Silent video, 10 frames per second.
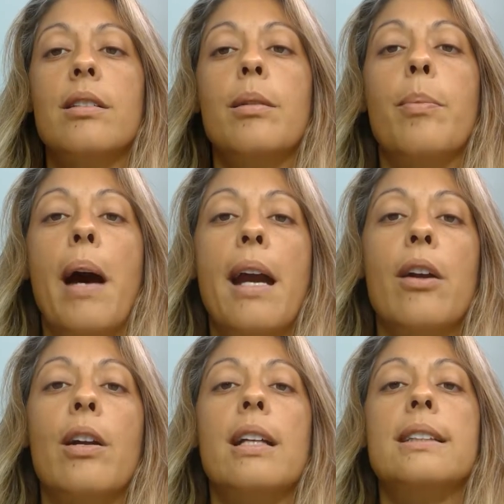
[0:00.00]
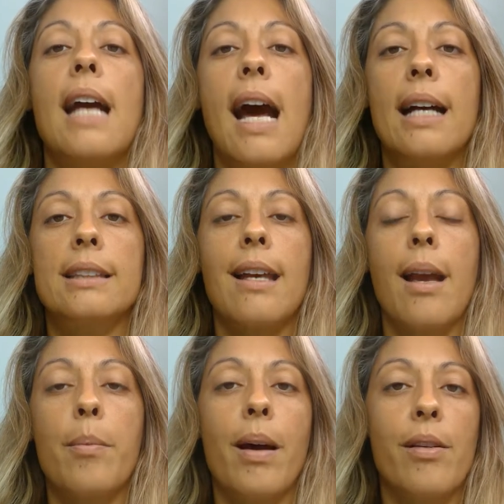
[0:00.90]
the buyer is
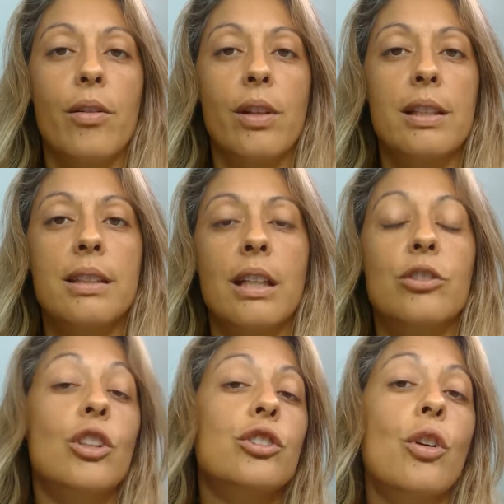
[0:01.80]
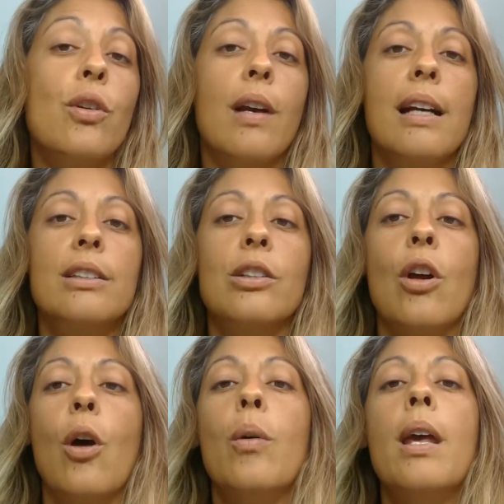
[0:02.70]
asking about your listing, just so you guys
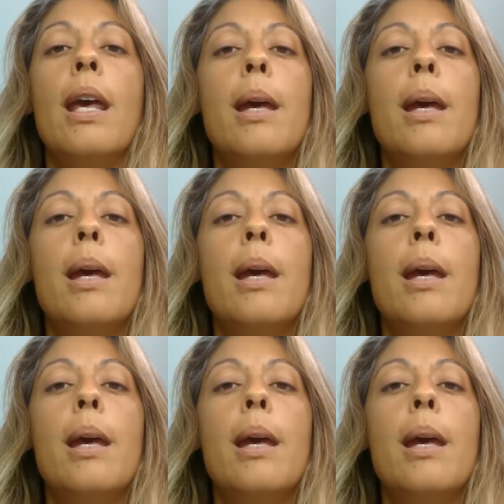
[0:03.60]
know.